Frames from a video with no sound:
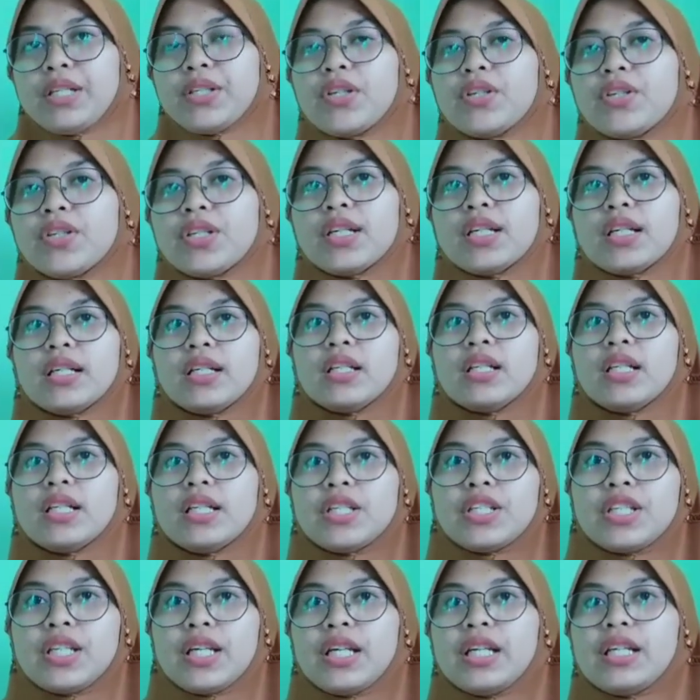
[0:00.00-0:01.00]

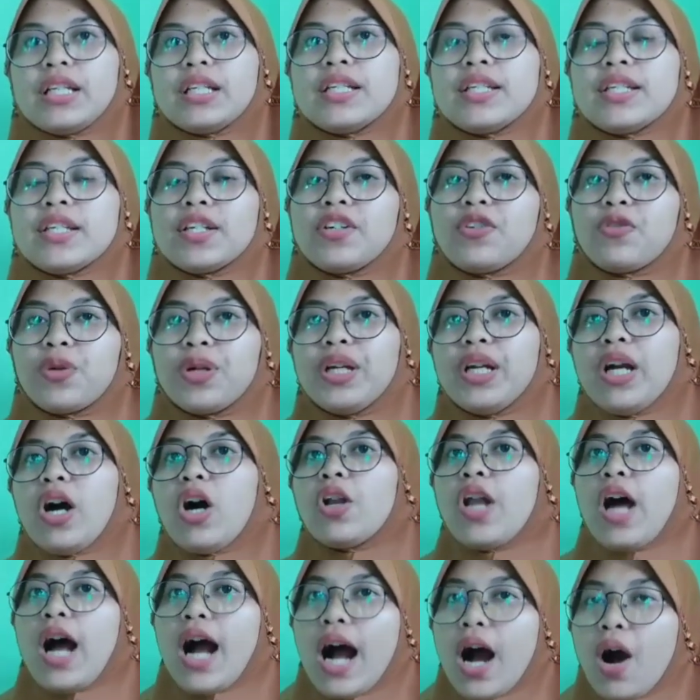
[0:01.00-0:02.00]
Sociolinguistics disagree
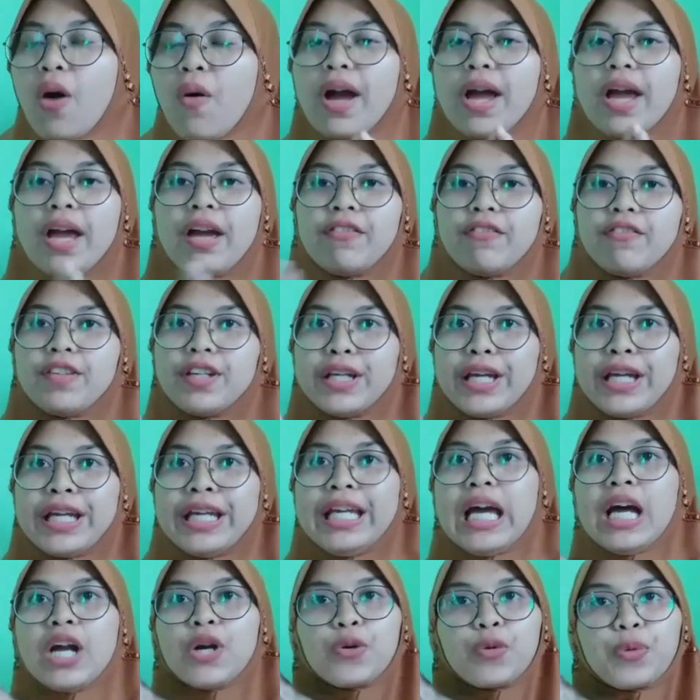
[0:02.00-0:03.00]
on how
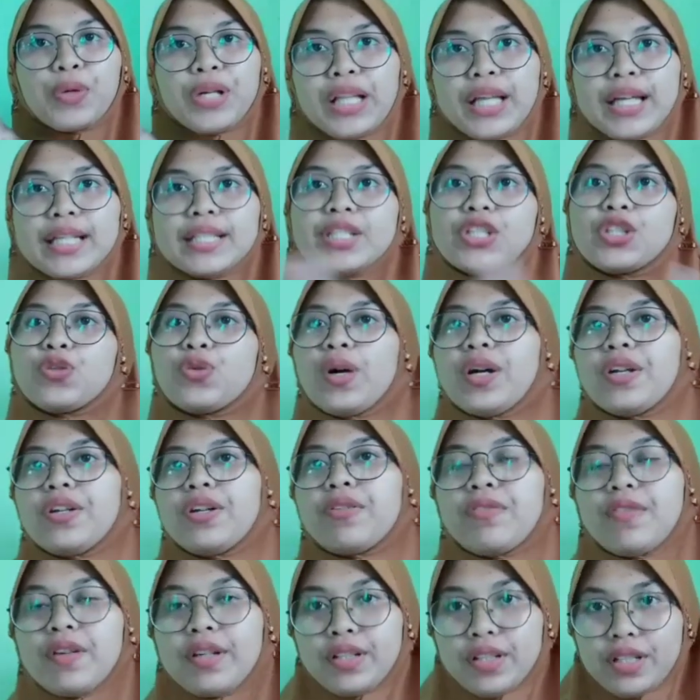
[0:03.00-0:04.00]
AAVE relates to
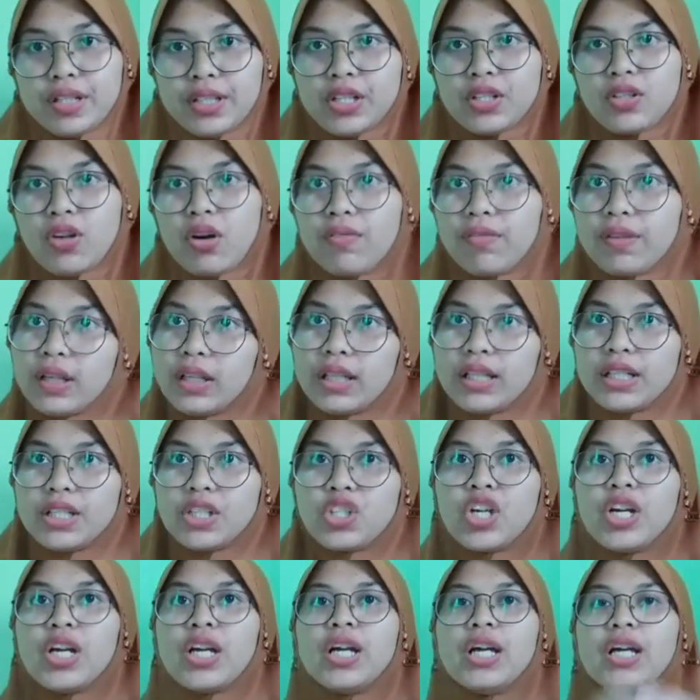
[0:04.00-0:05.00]
other varieties of
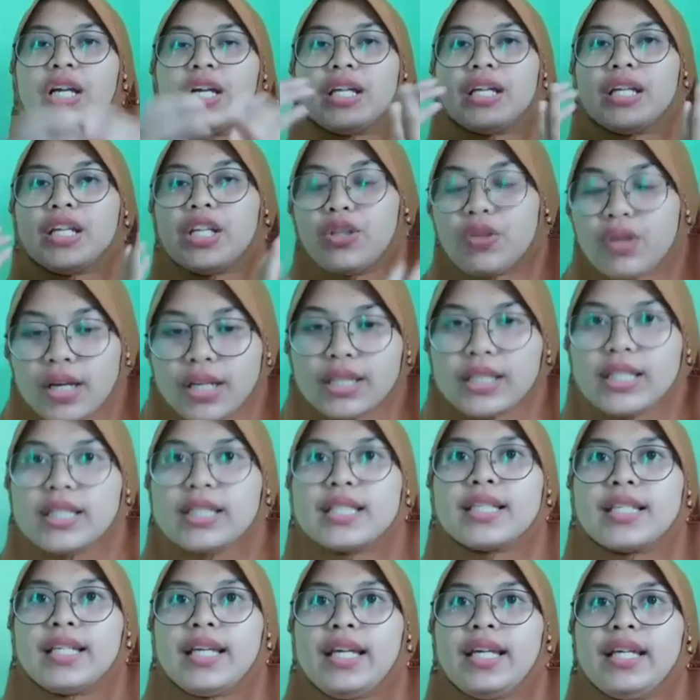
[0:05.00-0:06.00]
English in the
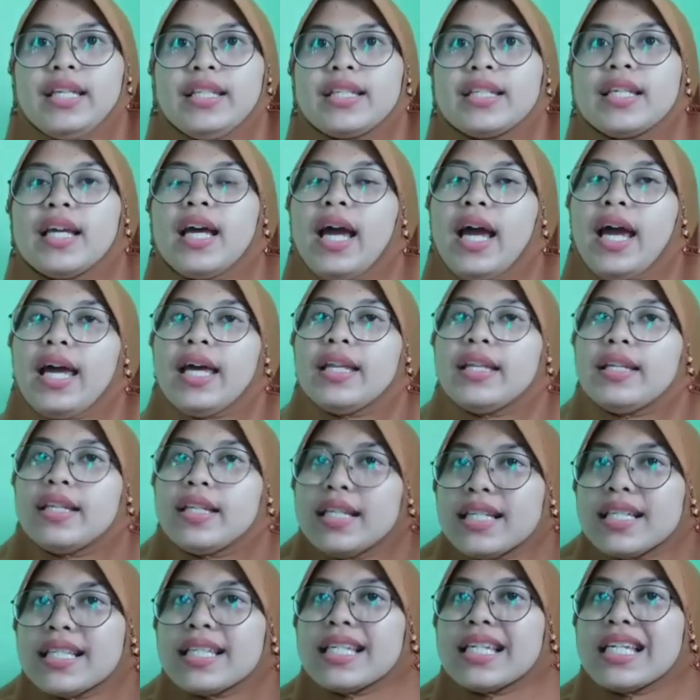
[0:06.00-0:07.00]
United States, and
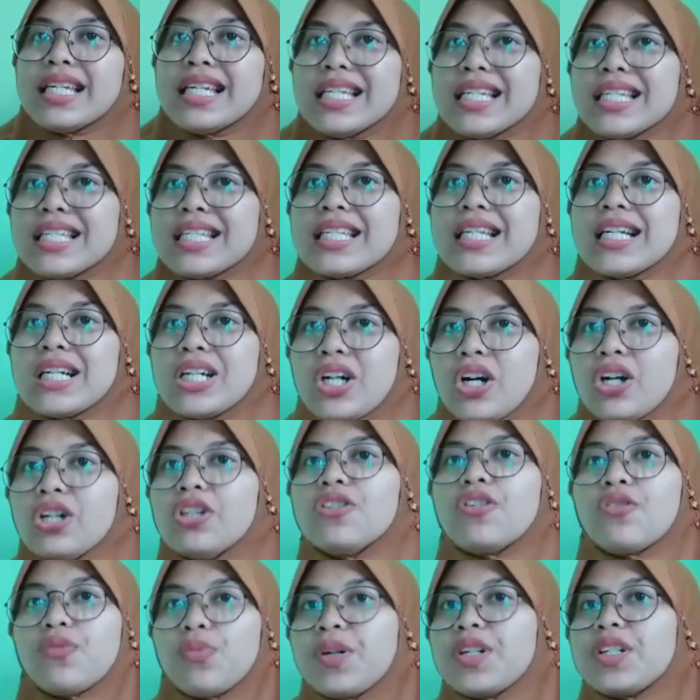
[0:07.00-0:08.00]
this is a
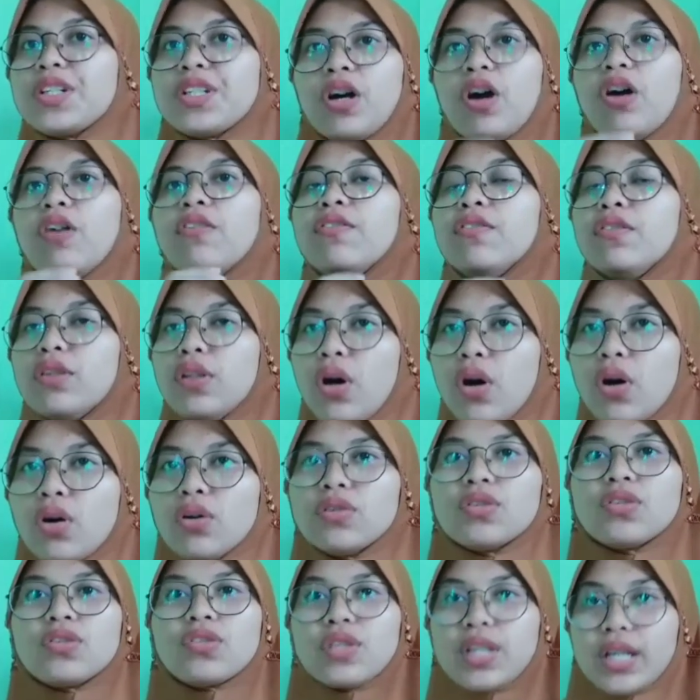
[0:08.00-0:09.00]
controversy of
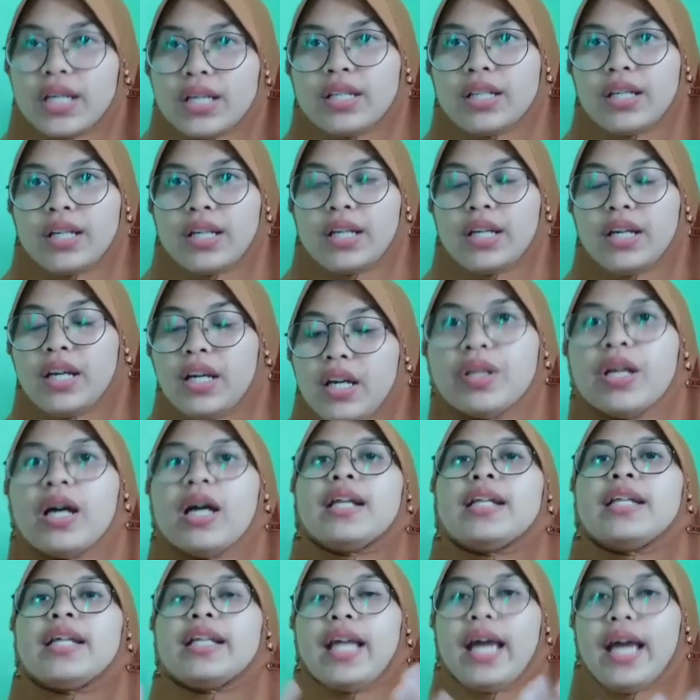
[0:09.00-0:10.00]
long standing,
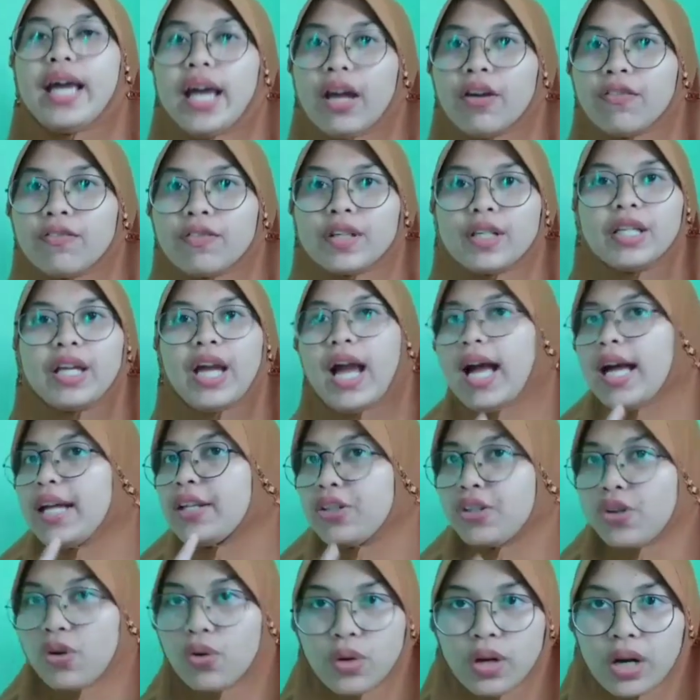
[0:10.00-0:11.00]
that AAVE
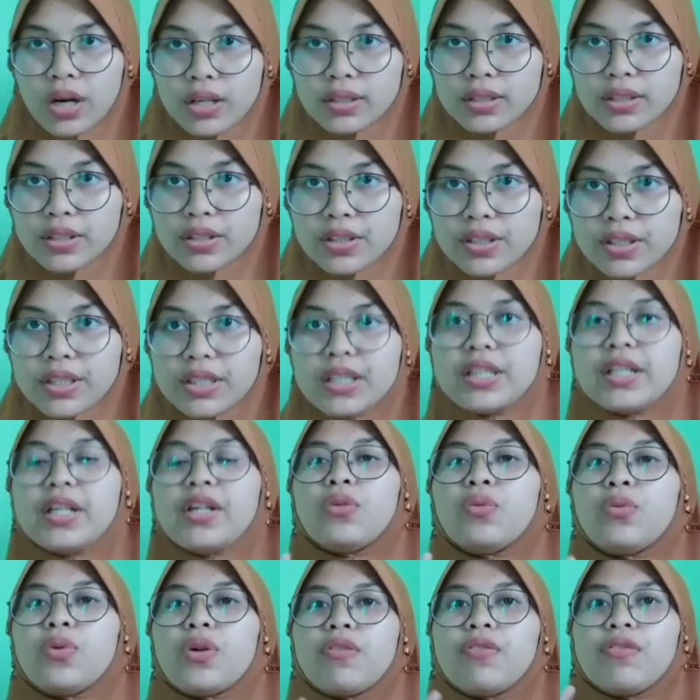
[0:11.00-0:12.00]
had no characteristics
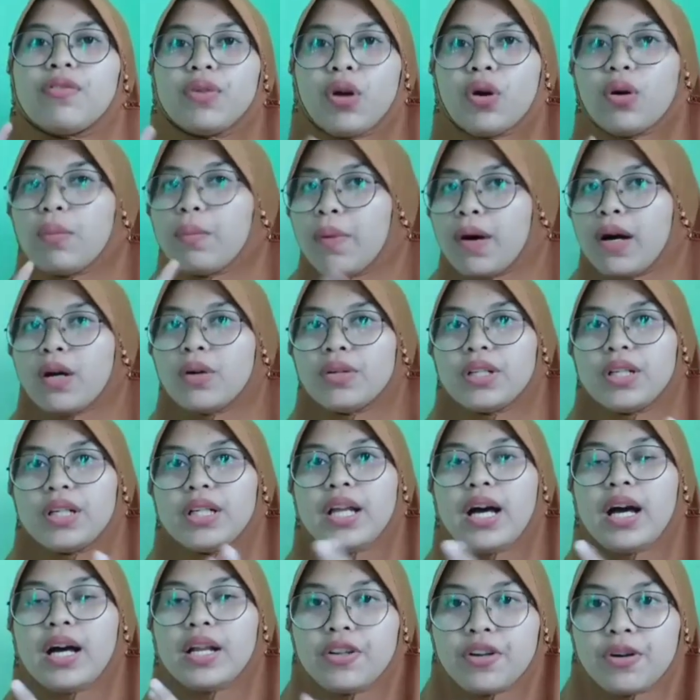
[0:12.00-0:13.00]
that were not found
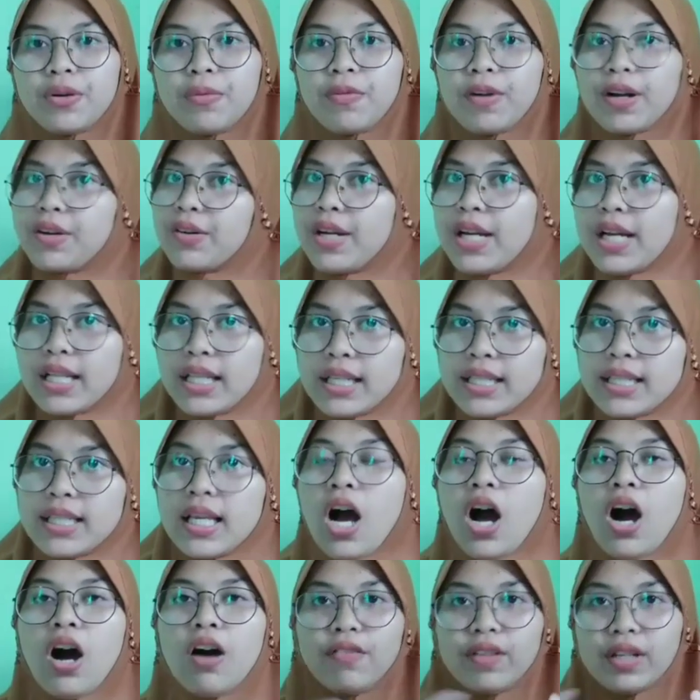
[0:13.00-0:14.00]
in other varieties
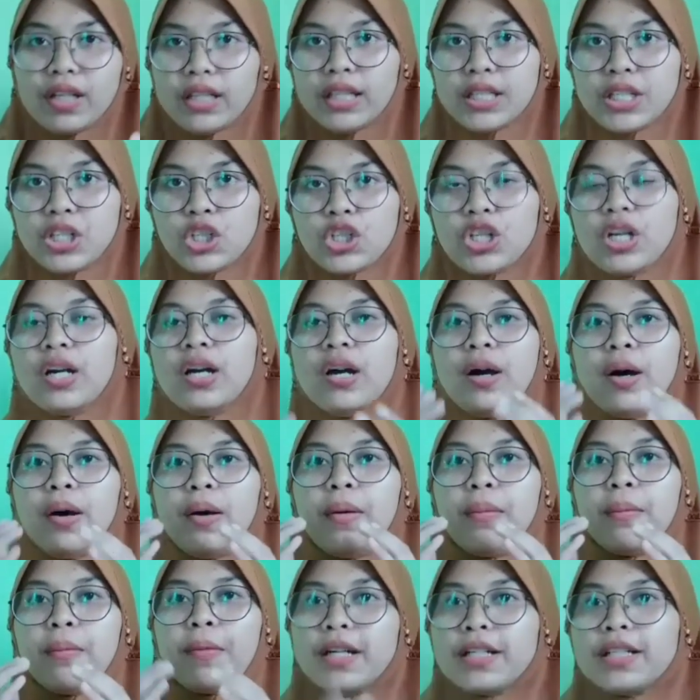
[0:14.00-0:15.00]
of English,
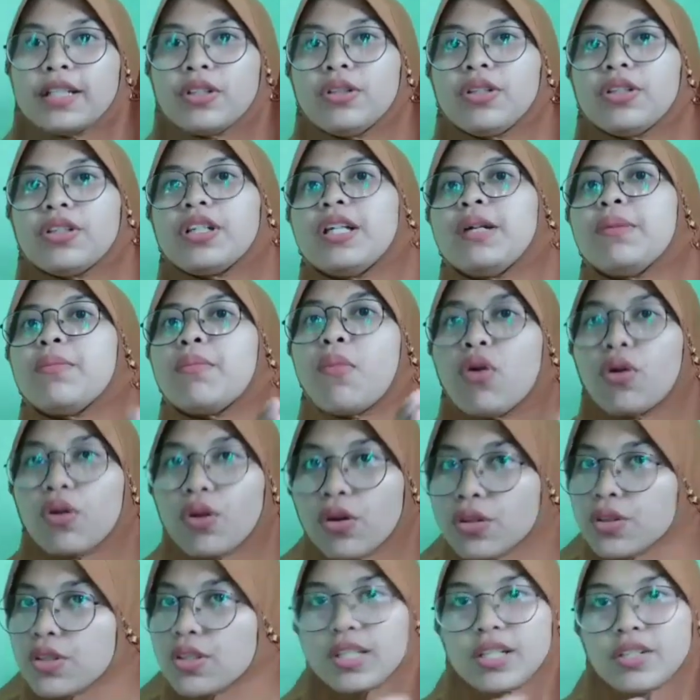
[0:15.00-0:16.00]
particularly
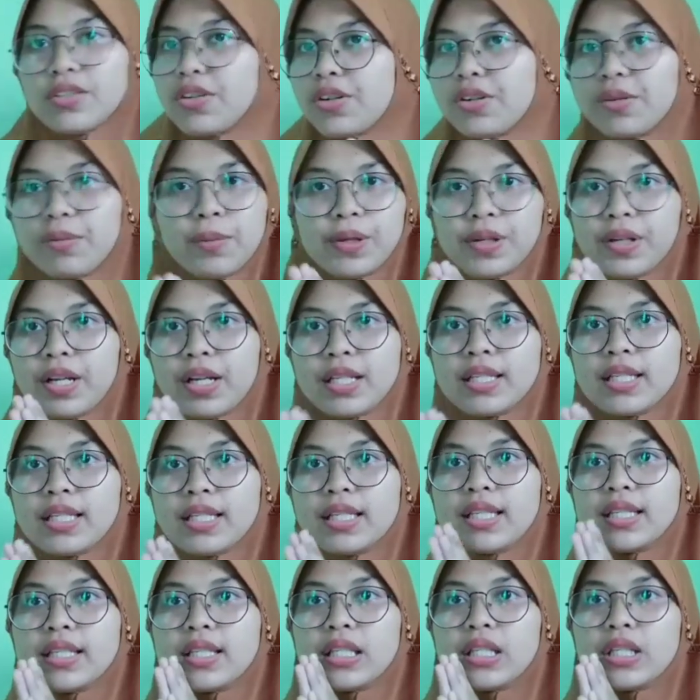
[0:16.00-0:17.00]
non-standard
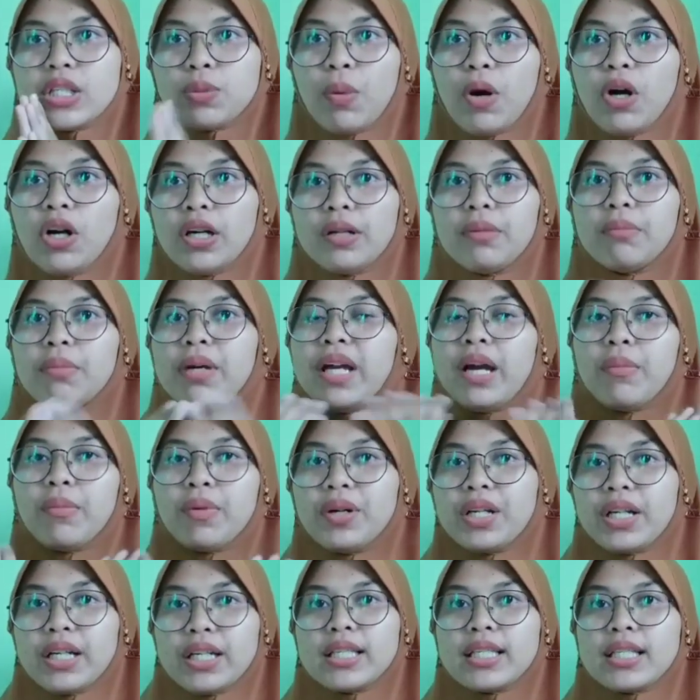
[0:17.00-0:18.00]
varieties spoken by
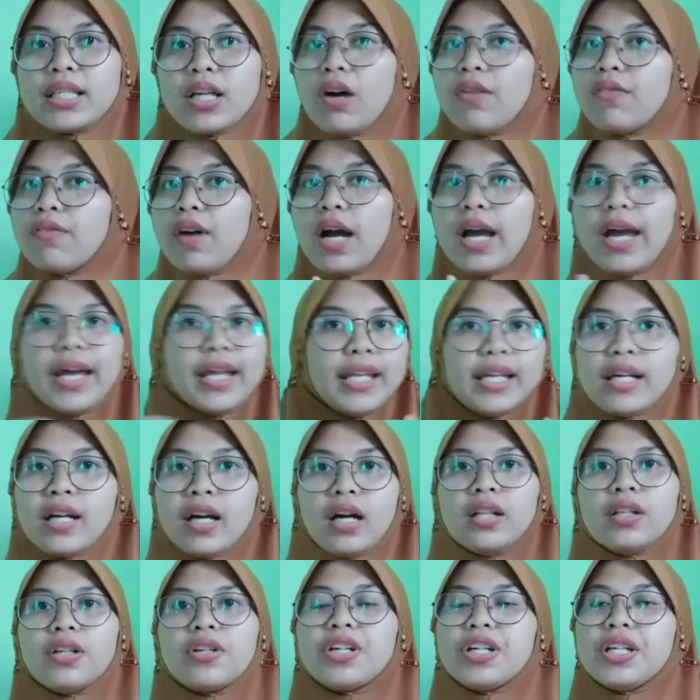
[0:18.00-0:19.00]
Americans of any
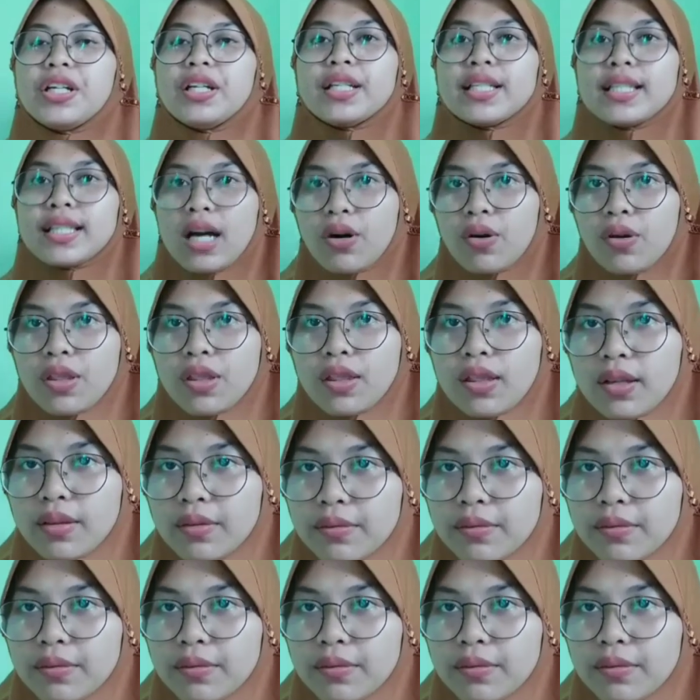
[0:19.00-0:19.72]
color in the South.